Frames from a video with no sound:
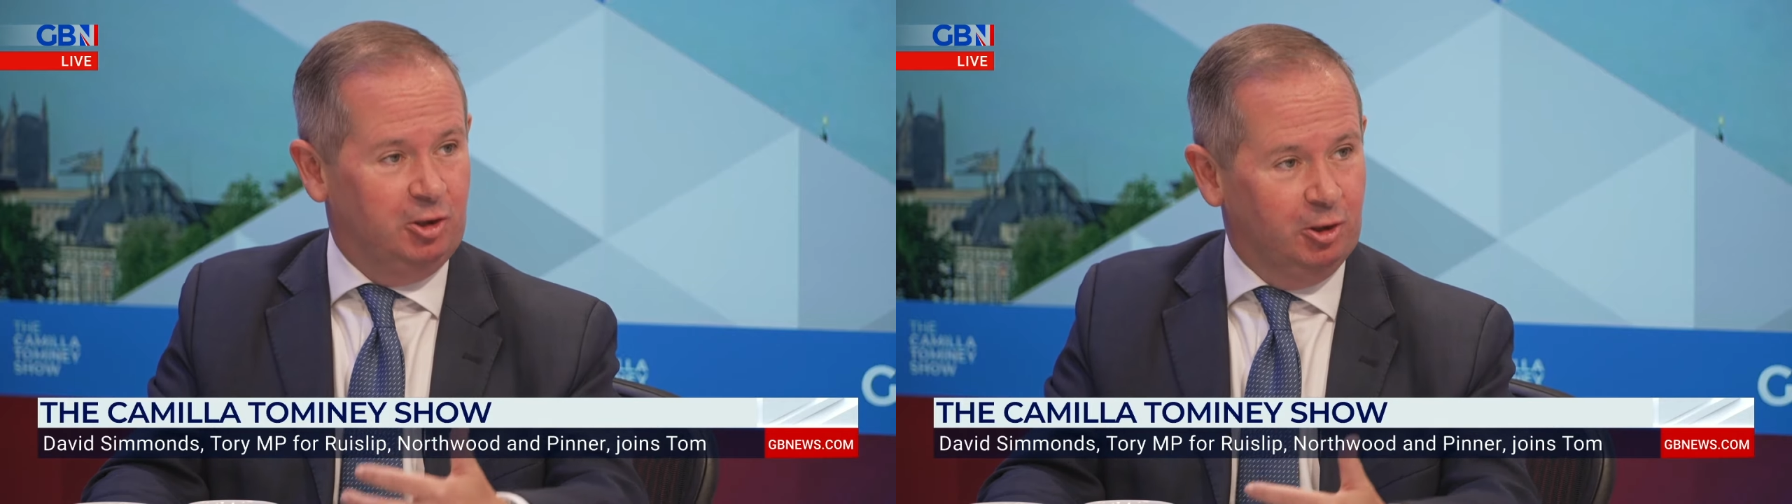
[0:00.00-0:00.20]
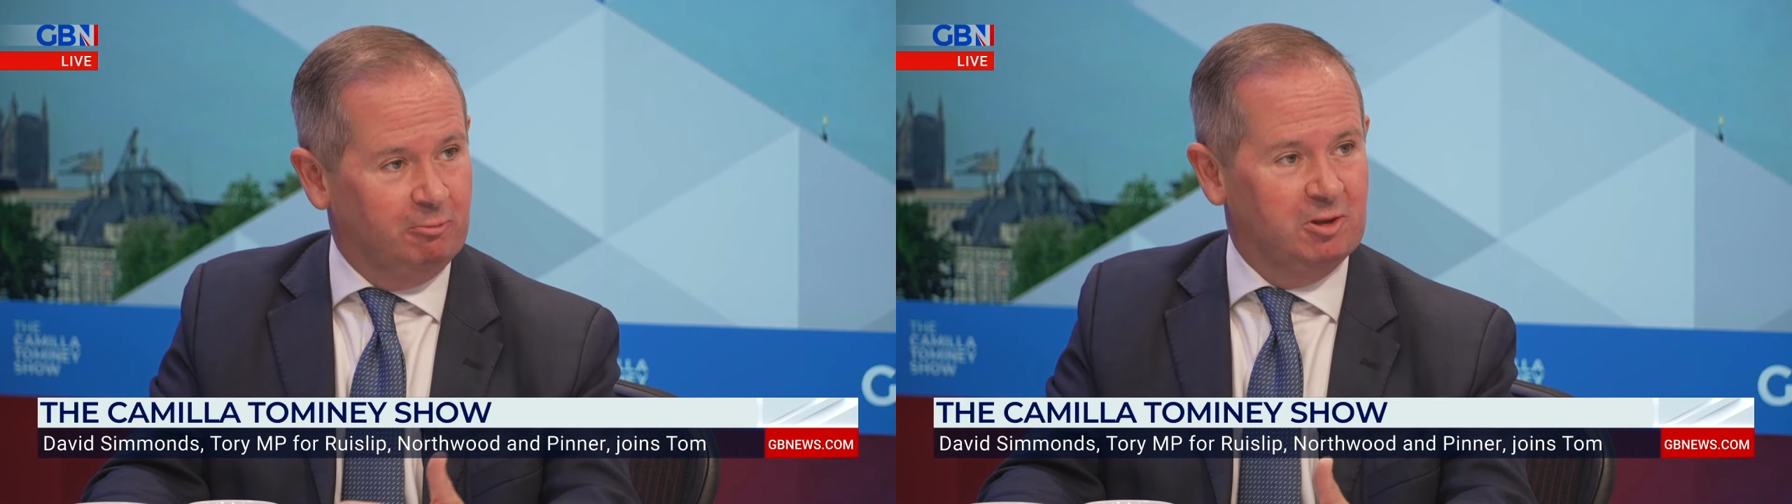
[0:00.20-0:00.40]

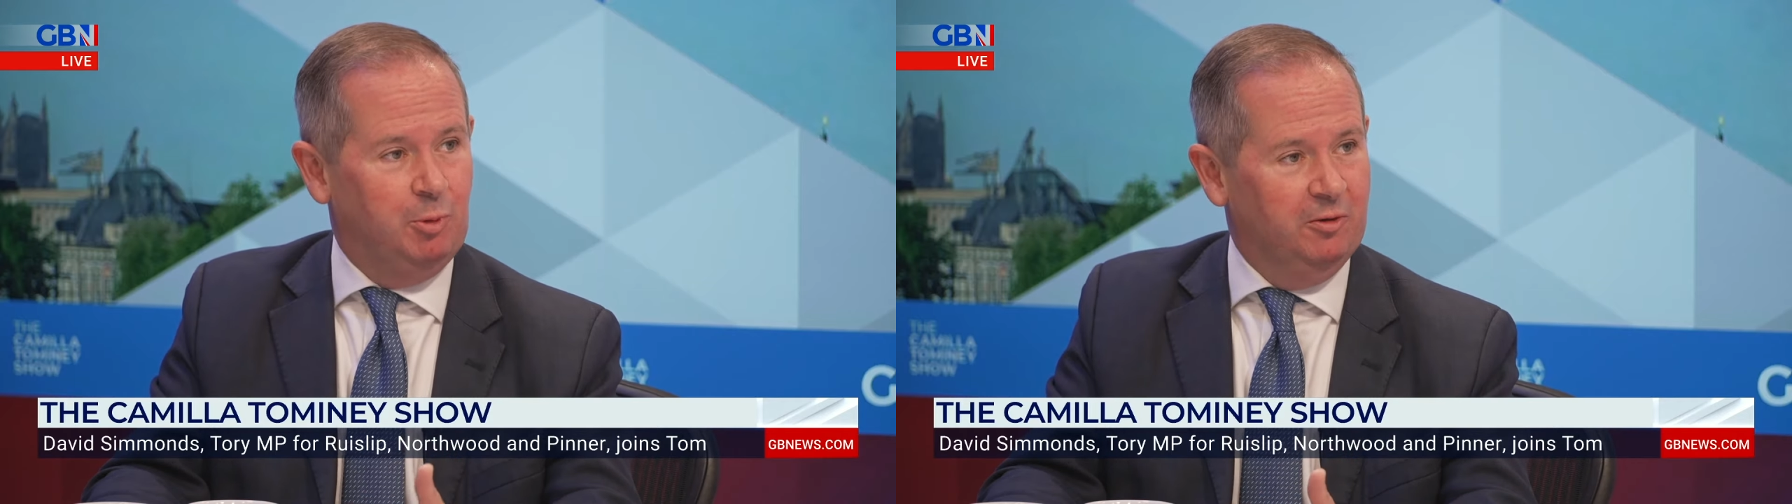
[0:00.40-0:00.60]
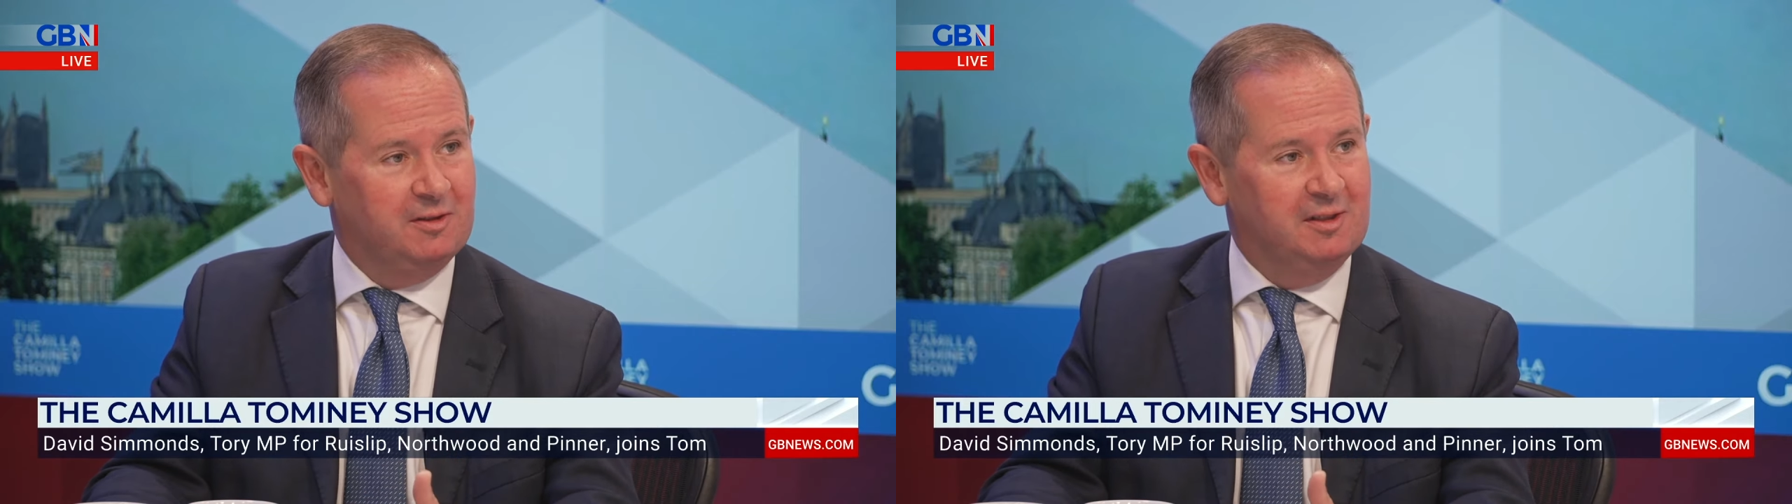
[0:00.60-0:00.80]
a knee
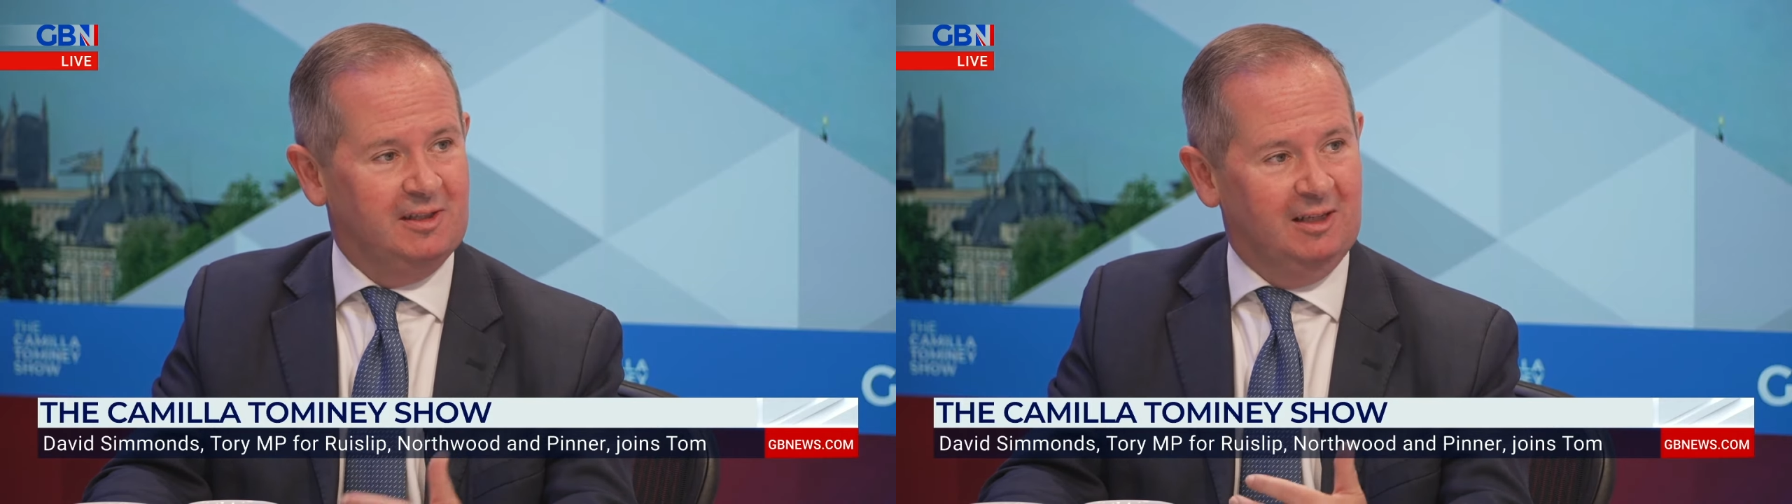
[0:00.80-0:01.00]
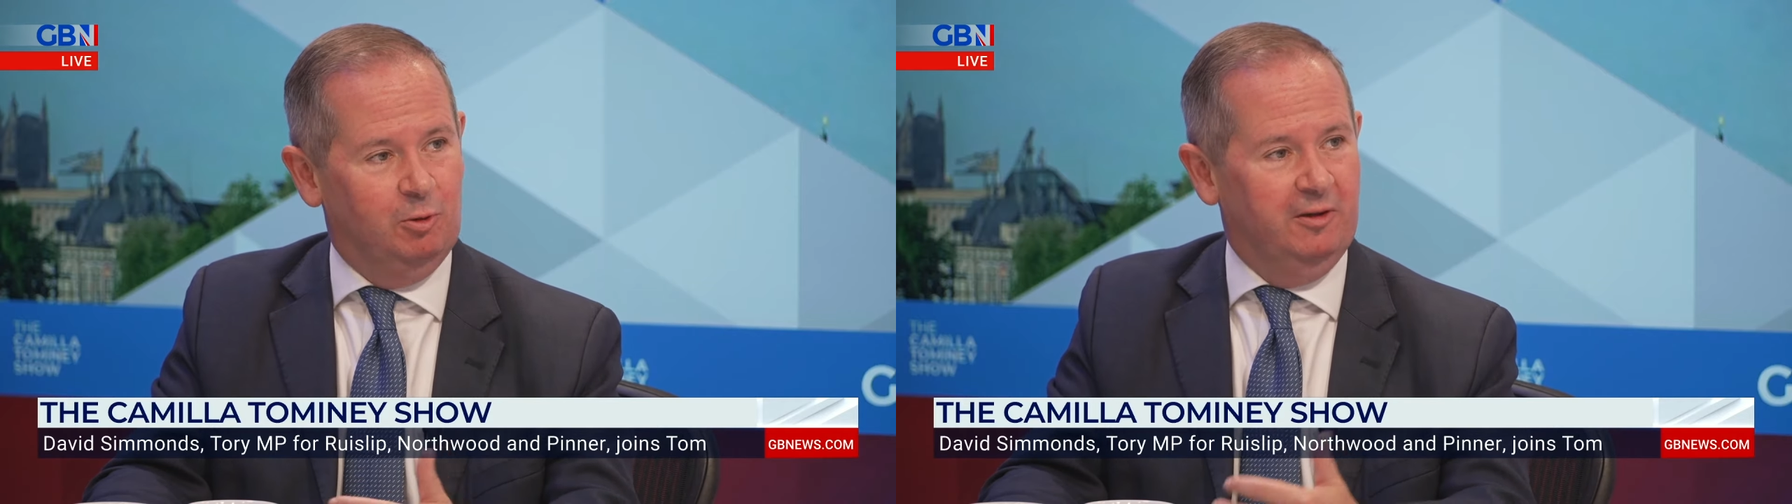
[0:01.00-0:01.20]
jerk
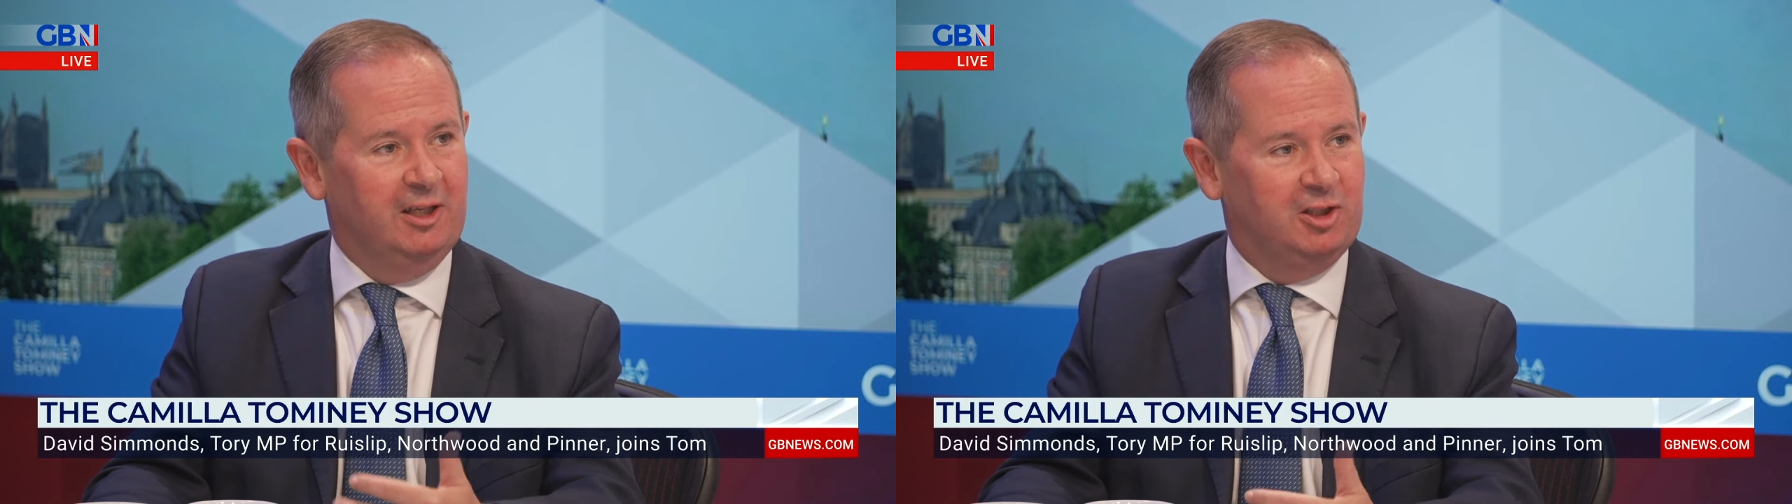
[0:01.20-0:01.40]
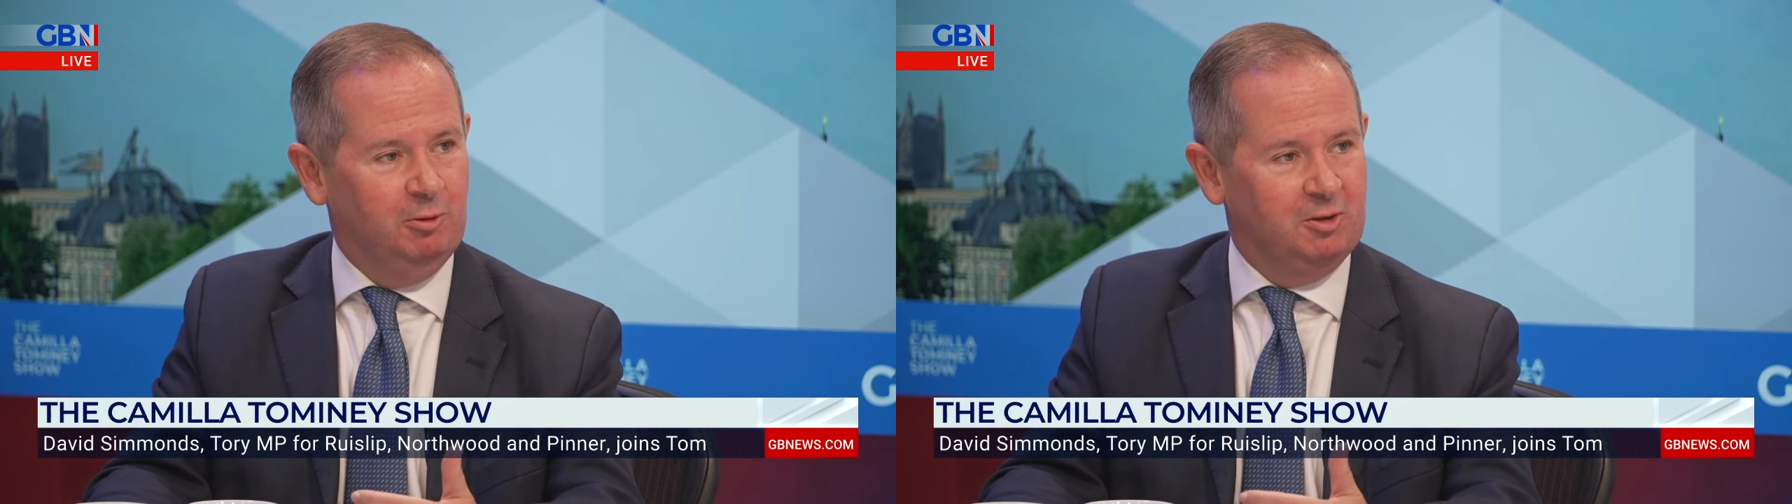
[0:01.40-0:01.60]
response that says, well,